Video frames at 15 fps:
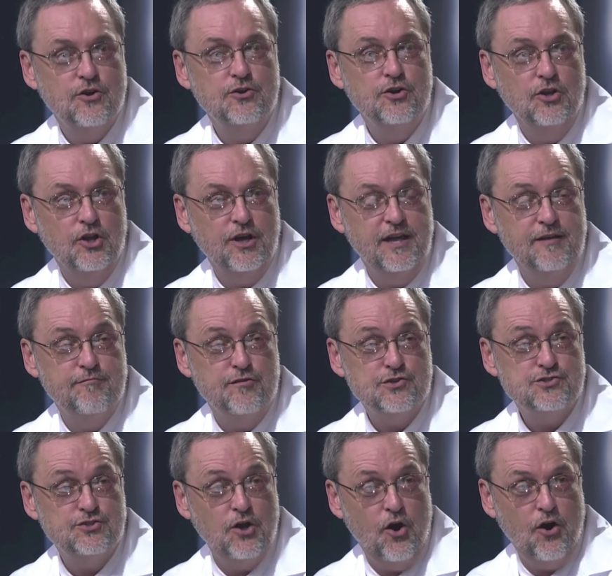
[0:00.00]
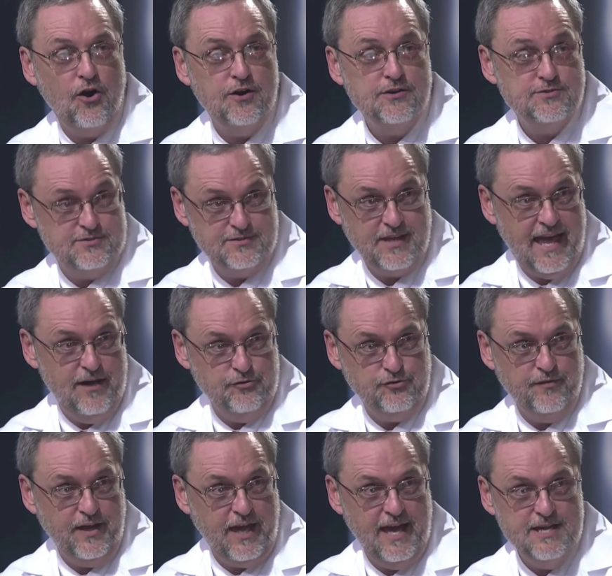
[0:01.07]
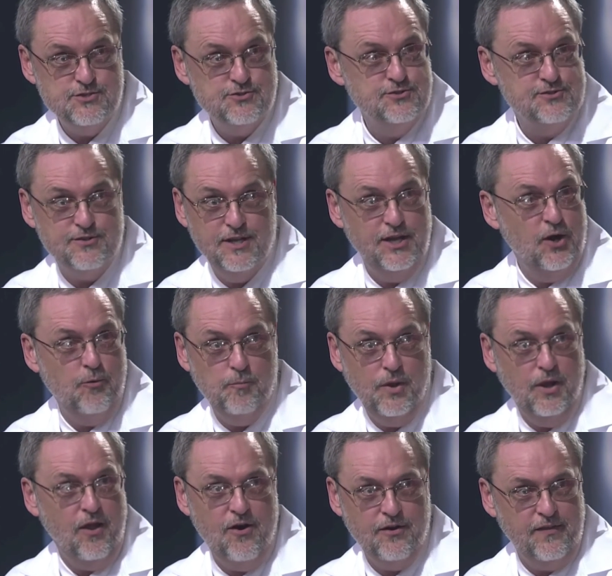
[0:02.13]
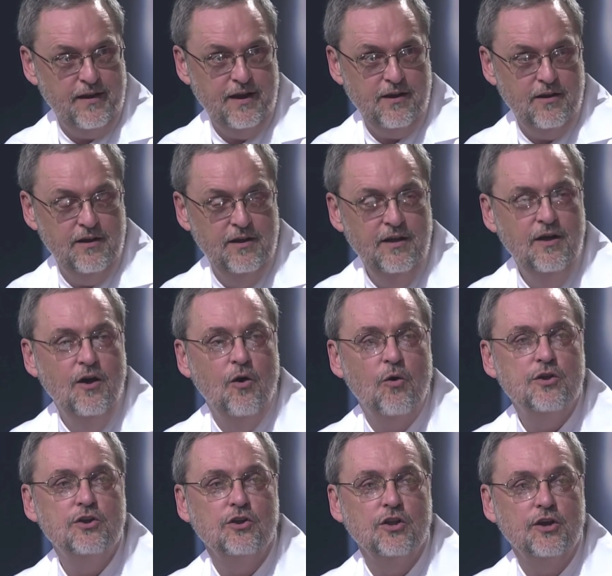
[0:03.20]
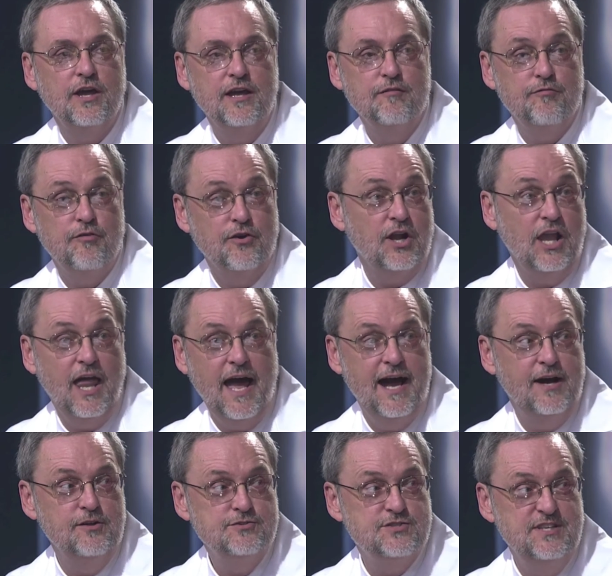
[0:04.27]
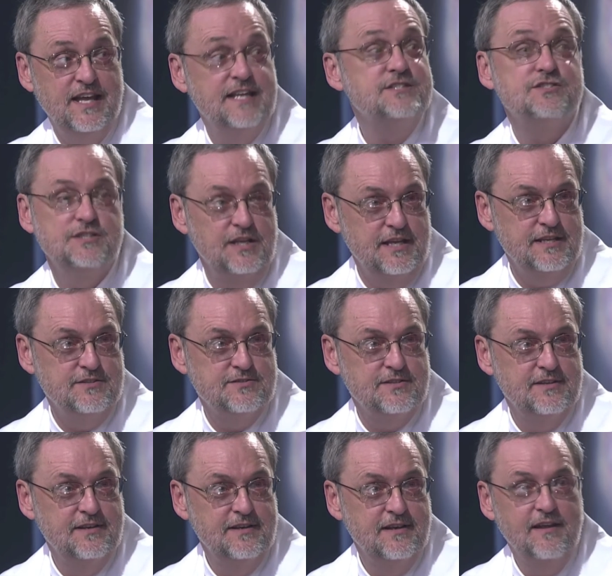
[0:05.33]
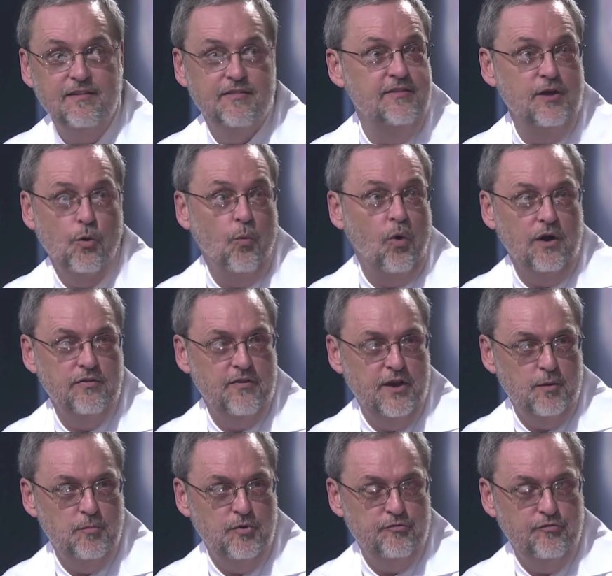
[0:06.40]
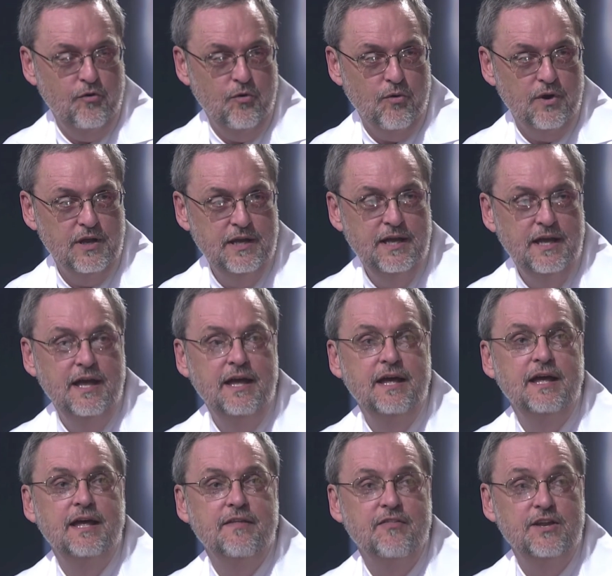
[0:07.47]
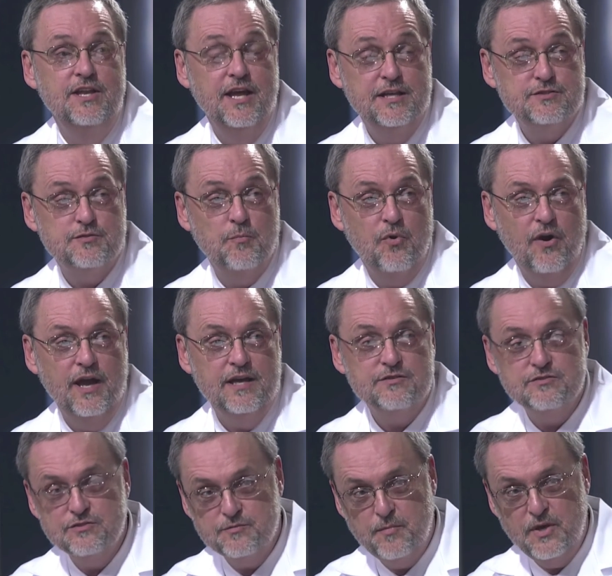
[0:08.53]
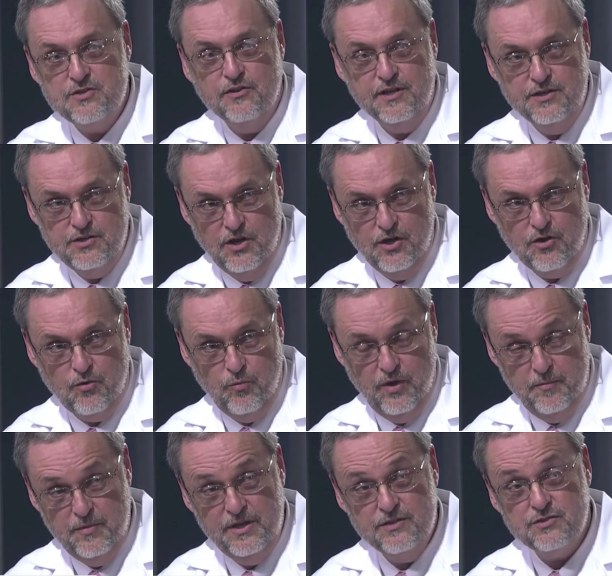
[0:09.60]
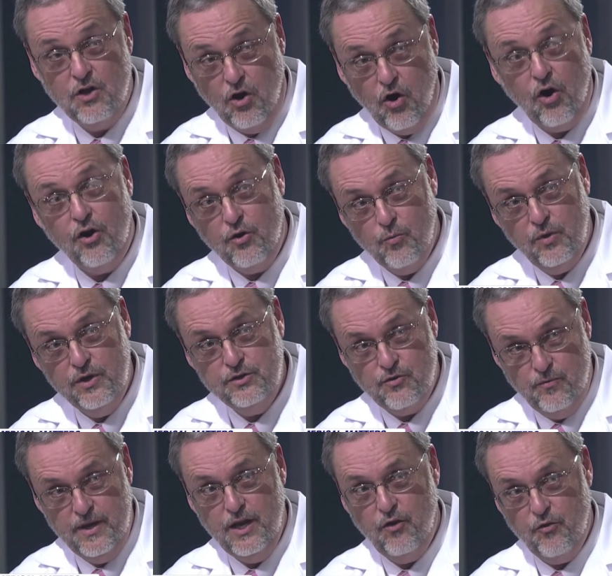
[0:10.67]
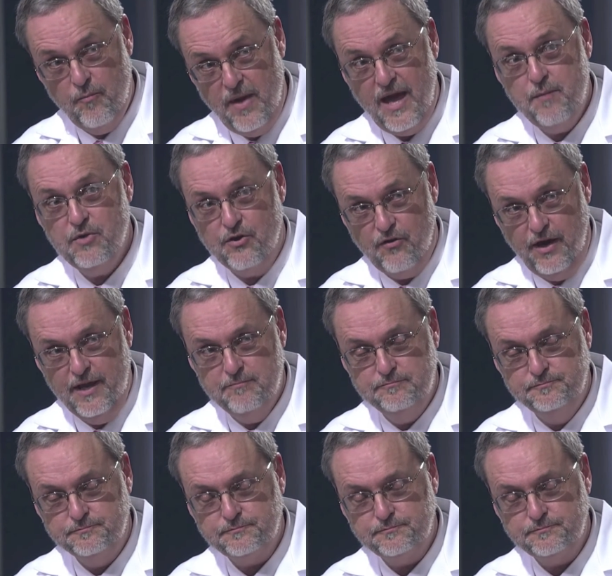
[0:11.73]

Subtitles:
So you're looking for stars, calcifications that don't belong there, or you're looking for clouds, densities that weren't there before. The dense breast, especially in younger women, is a harder one to read on the mammogram.